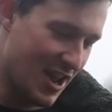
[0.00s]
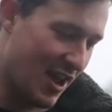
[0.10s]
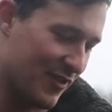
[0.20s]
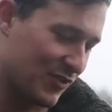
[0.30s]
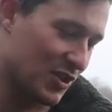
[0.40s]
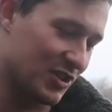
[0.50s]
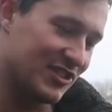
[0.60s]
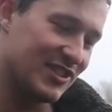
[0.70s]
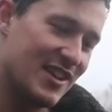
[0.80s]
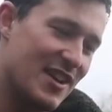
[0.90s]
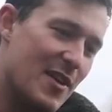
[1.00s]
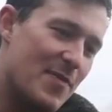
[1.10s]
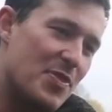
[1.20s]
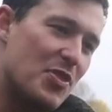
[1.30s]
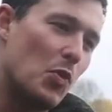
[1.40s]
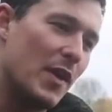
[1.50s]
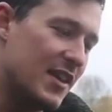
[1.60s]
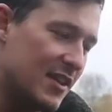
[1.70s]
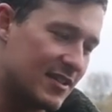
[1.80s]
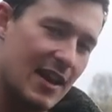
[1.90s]
Yeah, I've got the
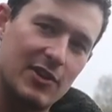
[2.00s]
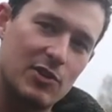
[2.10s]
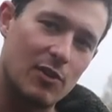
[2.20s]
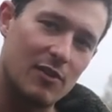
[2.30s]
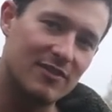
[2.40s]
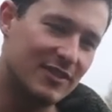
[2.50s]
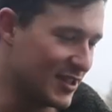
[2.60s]
weed lead core.